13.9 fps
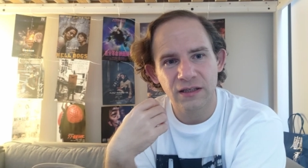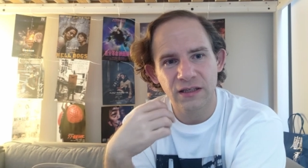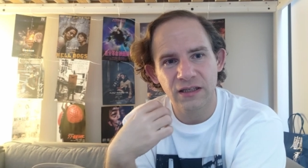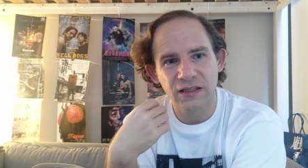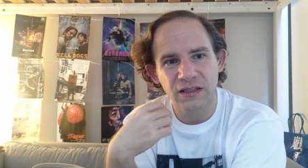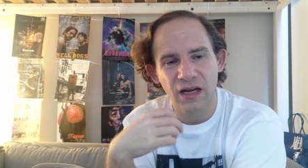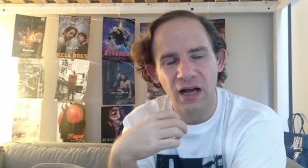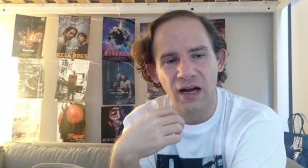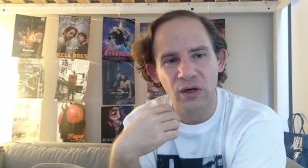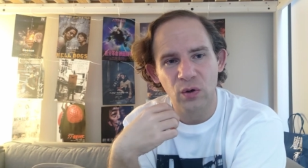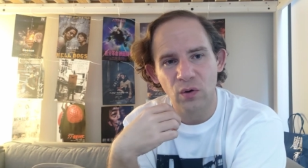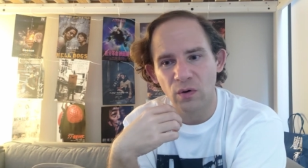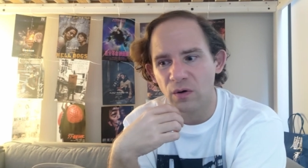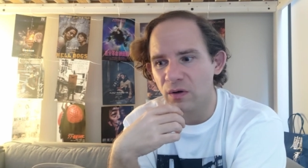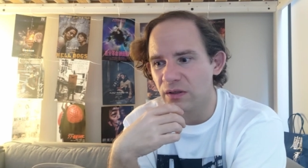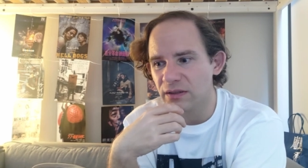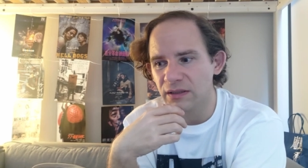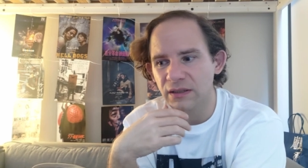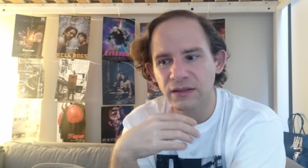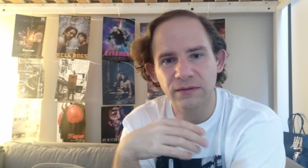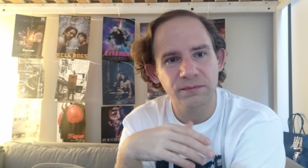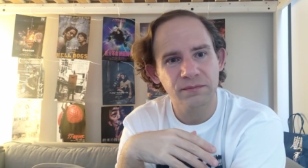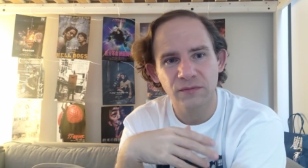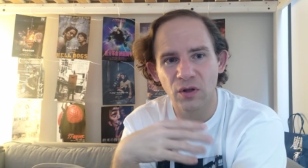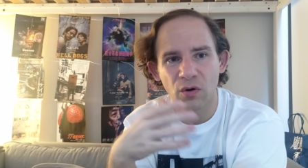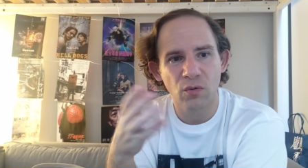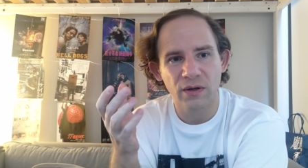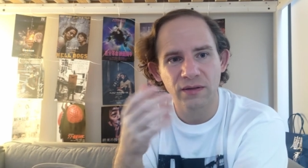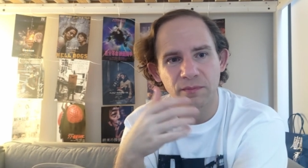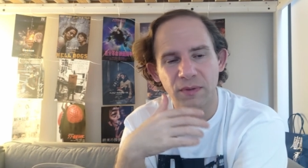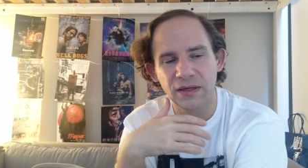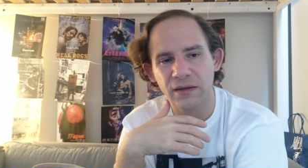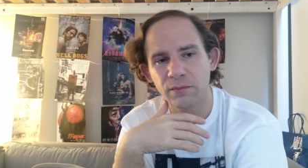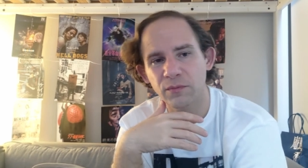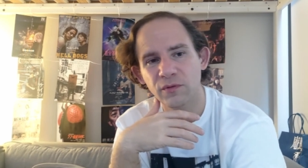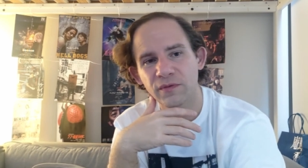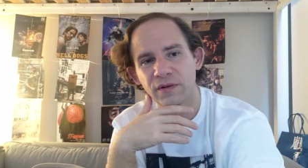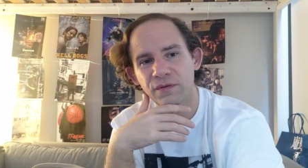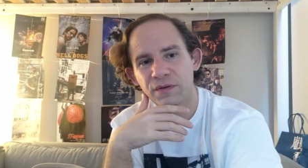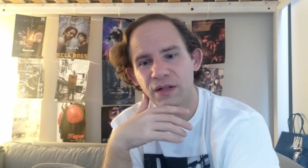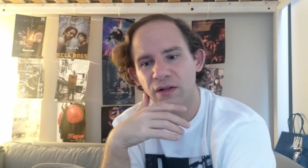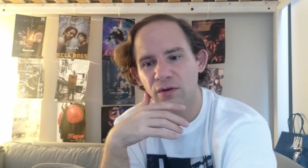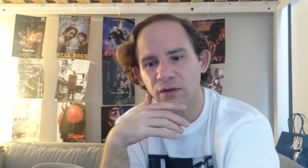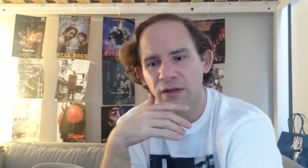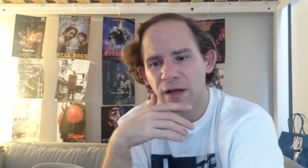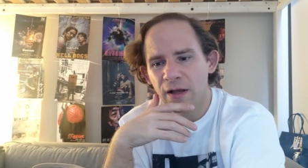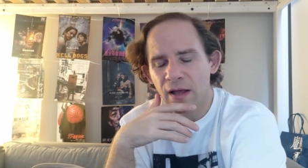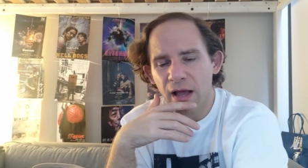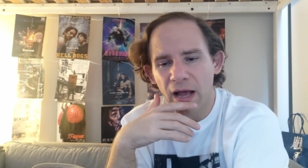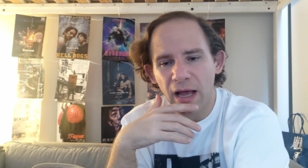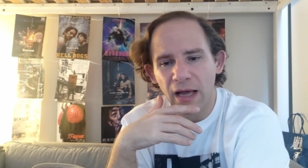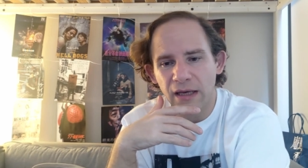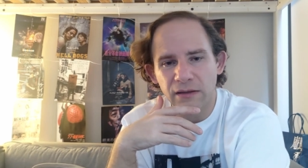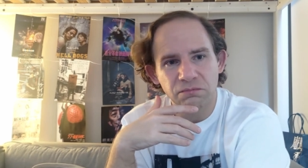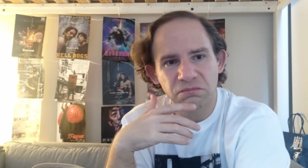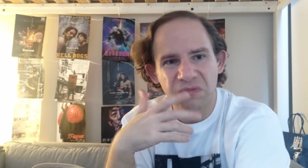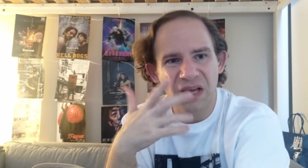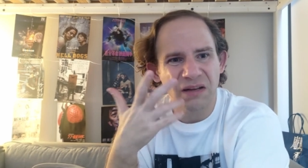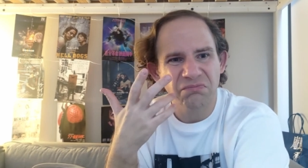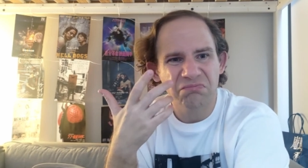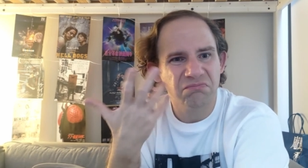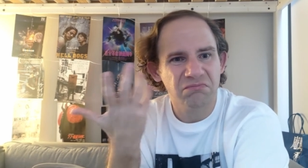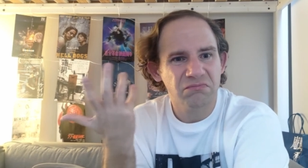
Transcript: guitar chords uh, always make a movie feel good. And yeah,